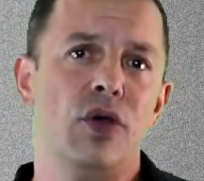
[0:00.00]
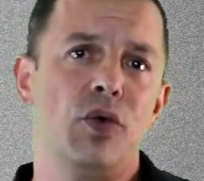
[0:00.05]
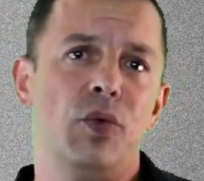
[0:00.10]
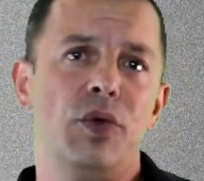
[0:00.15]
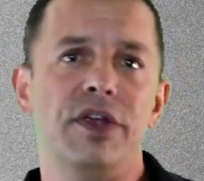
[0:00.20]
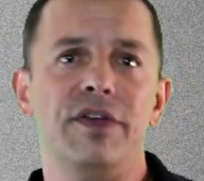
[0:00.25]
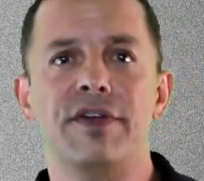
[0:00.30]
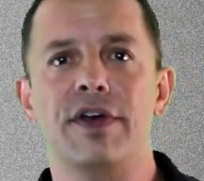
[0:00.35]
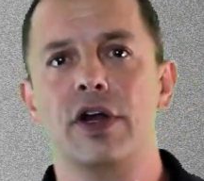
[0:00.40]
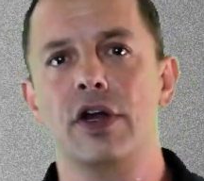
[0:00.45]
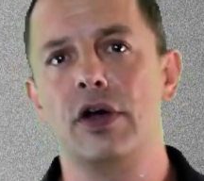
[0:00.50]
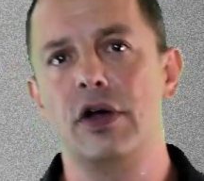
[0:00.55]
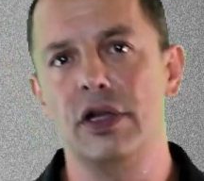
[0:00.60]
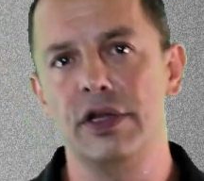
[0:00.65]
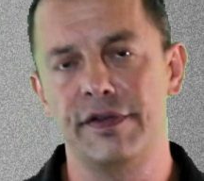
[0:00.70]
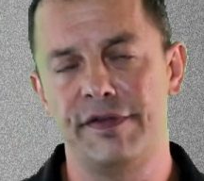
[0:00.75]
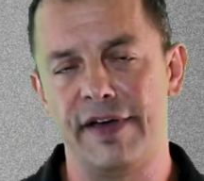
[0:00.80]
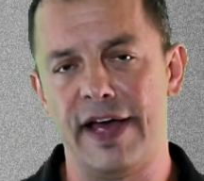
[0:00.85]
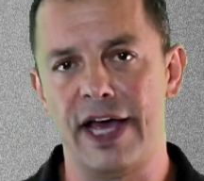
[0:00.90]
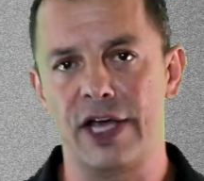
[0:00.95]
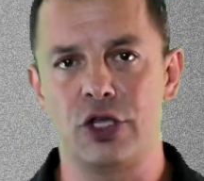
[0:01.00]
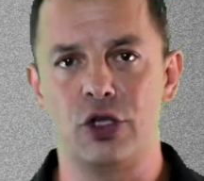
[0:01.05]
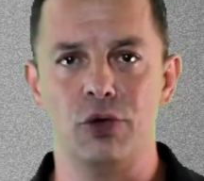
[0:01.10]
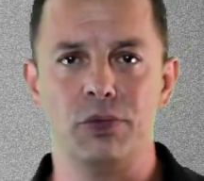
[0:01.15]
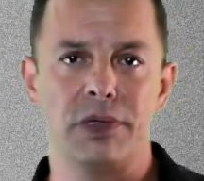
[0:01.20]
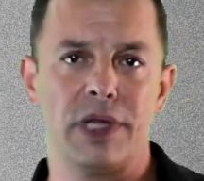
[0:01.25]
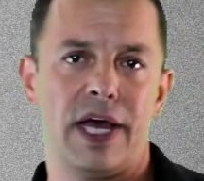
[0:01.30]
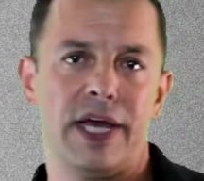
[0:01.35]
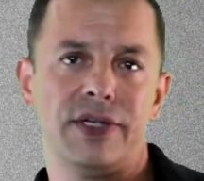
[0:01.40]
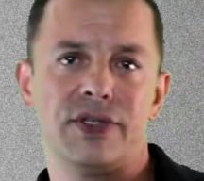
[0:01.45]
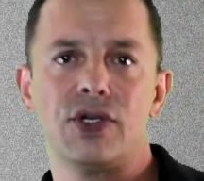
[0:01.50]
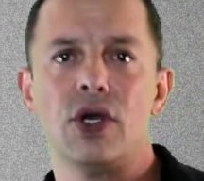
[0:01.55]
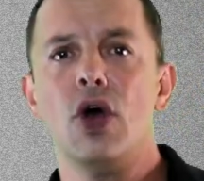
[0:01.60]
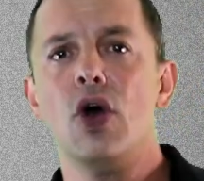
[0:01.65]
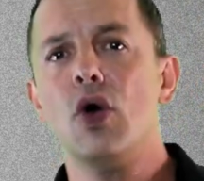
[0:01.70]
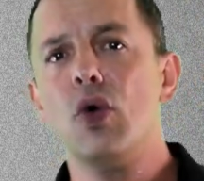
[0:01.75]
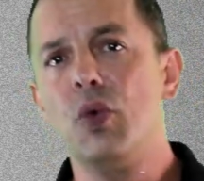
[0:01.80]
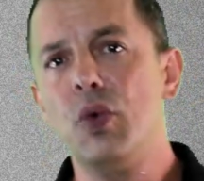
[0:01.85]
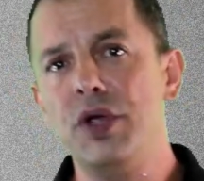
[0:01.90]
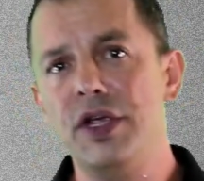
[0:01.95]
We've got all the vacuum lines,
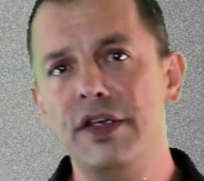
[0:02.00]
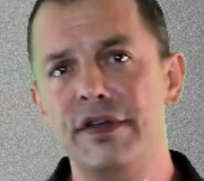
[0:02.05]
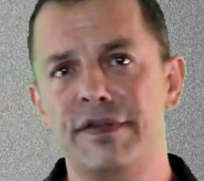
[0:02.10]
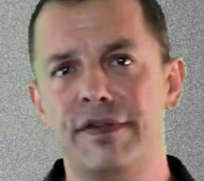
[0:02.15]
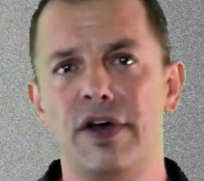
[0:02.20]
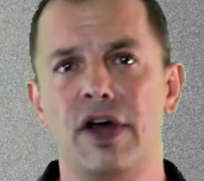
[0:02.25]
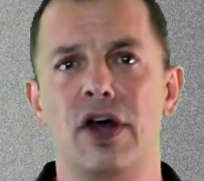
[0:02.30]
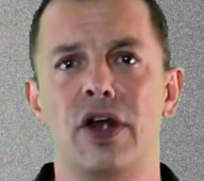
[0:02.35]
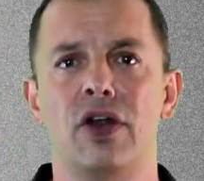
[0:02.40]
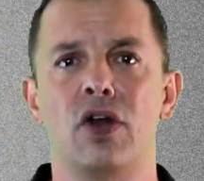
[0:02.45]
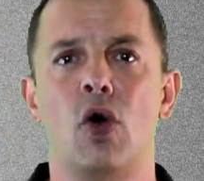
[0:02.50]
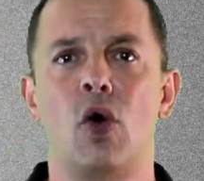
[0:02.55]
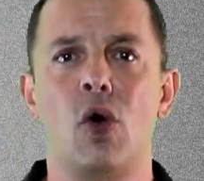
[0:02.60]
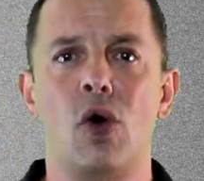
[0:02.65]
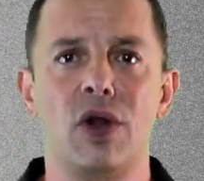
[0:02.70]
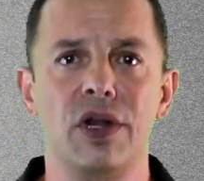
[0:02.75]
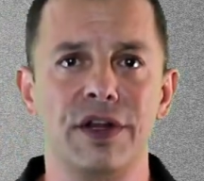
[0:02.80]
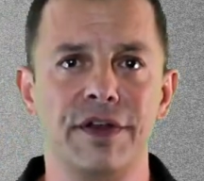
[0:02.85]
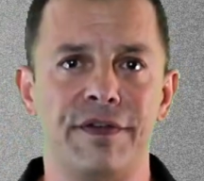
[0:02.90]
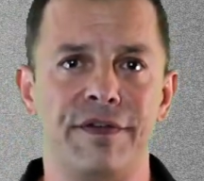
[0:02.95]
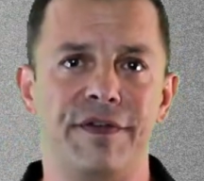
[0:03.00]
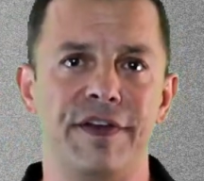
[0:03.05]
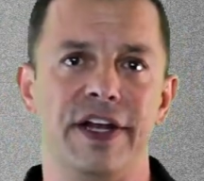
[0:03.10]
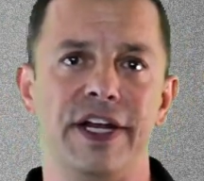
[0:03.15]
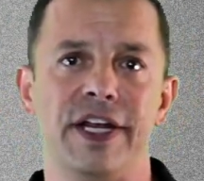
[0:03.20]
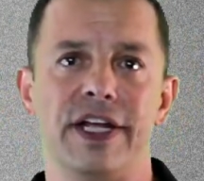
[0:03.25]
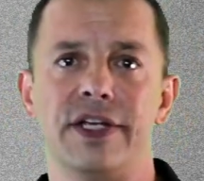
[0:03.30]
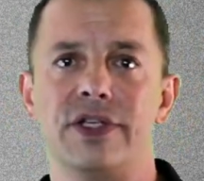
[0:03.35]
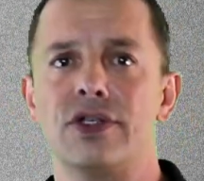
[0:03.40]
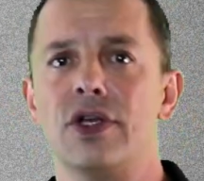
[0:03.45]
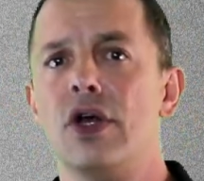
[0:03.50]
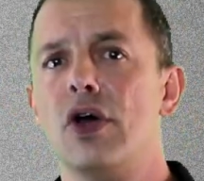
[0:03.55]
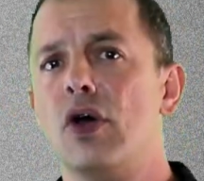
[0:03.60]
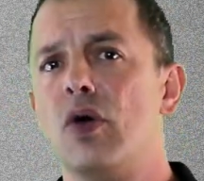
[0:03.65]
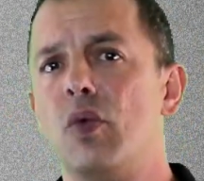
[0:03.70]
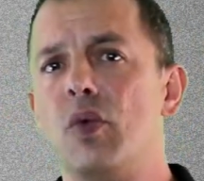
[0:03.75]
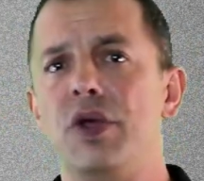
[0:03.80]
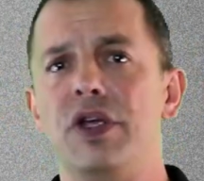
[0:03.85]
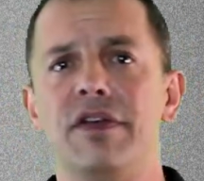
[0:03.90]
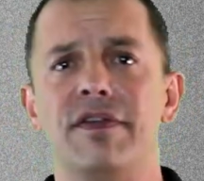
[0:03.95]
we've got all the fittings,
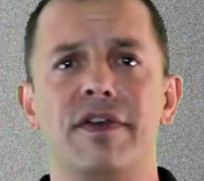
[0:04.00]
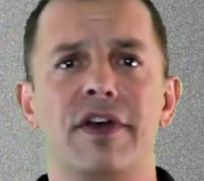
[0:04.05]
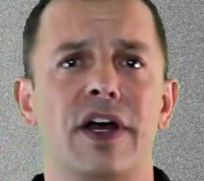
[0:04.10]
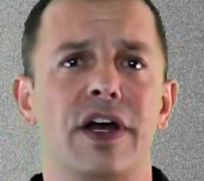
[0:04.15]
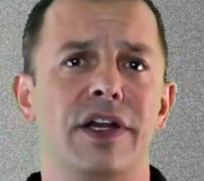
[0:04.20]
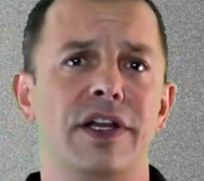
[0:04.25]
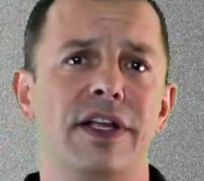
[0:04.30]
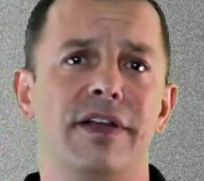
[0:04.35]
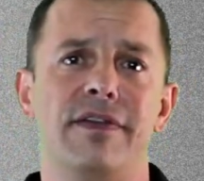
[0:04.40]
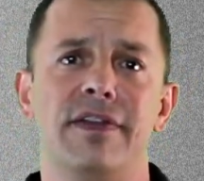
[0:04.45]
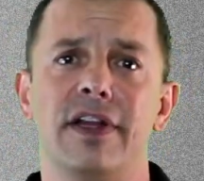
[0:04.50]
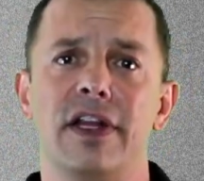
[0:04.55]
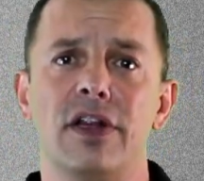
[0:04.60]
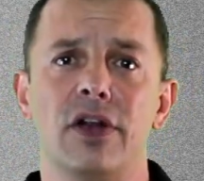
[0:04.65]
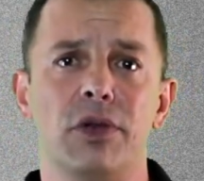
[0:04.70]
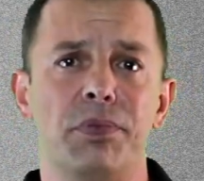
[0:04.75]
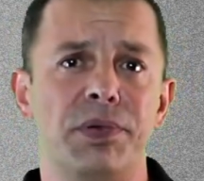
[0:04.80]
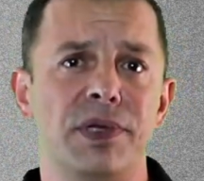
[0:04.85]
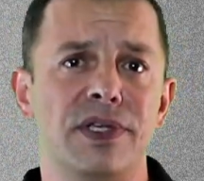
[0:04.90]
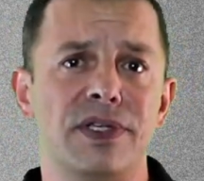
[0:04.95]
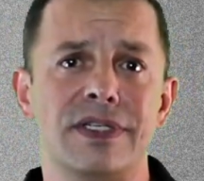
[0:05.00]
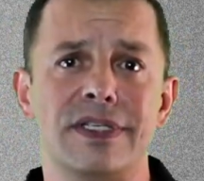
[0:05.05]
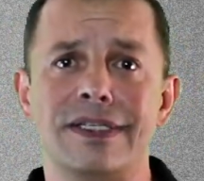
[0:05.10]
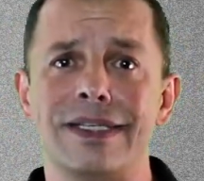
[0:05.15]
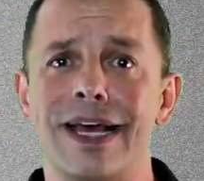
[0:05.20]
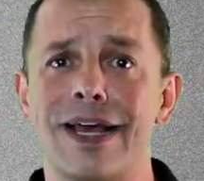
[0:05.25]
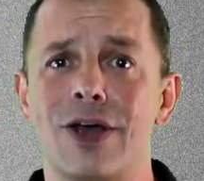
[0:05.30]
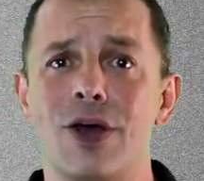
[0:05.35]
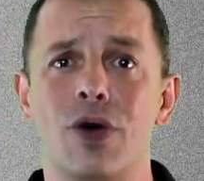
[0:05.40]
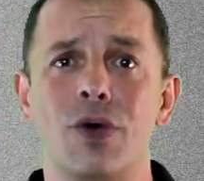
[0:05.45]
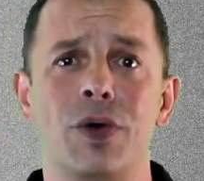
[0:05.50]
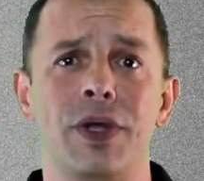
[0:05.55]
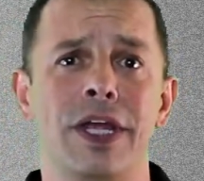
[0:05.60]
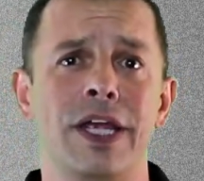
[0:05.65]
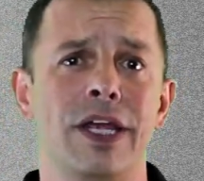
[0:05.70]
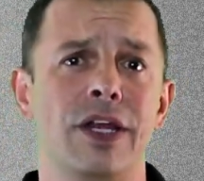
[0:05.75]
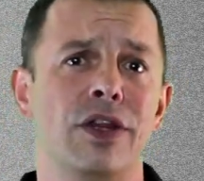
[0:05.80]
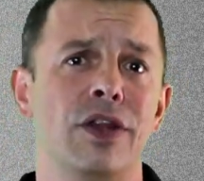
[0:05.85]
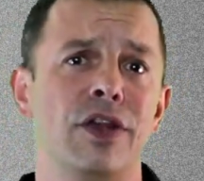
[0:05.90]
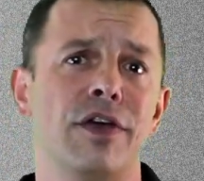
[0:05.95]
we've got even the little pieces that go
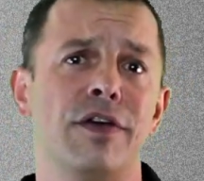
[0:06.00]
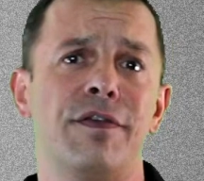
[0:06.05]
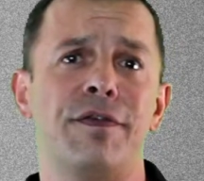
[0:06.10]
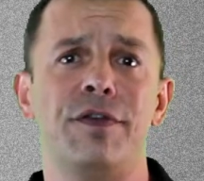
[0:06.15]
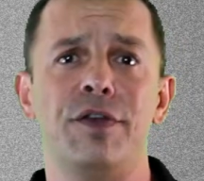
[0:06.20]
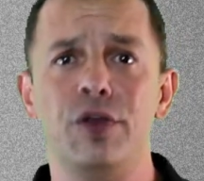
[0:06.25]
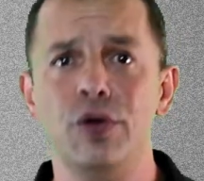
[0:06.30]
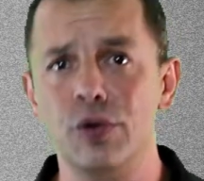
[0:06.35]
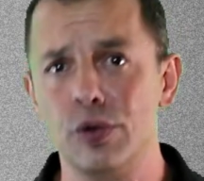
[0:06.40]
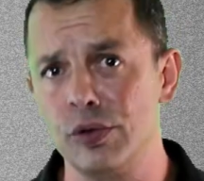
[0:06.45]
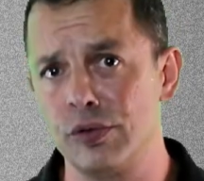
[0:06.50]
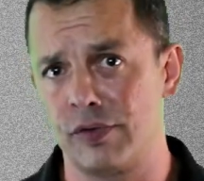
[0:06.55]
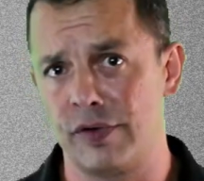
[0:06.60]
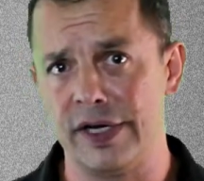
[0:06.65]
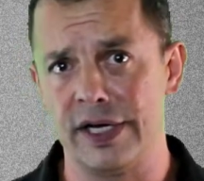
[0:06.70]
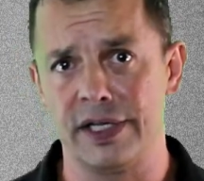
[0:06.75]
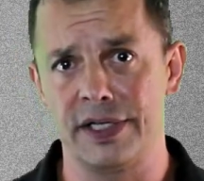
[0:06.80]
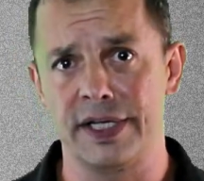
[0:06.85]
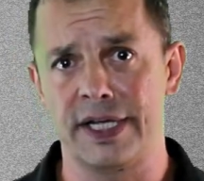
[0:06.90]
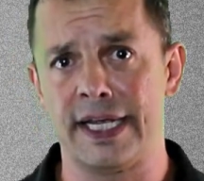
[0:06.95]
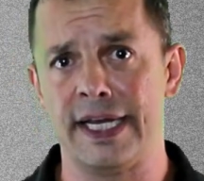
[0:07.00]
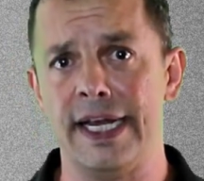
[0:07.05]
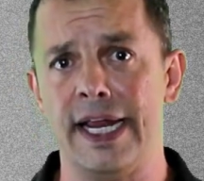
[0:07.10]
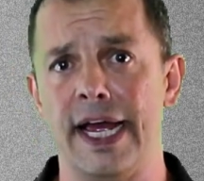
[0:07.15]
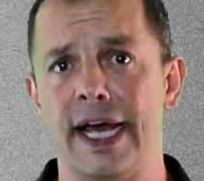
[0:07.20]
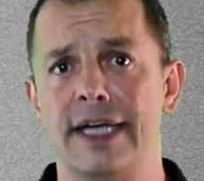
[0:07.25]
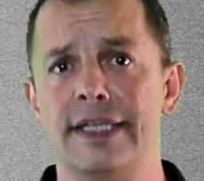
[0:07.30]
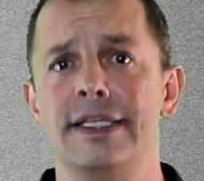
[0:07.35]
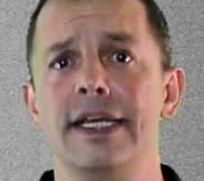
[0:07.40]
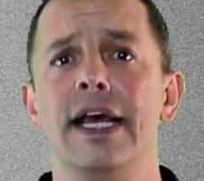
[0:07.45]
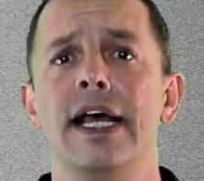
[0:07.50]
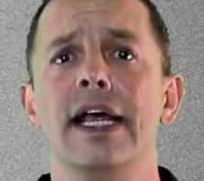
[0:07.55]
in the fuel rail to connect.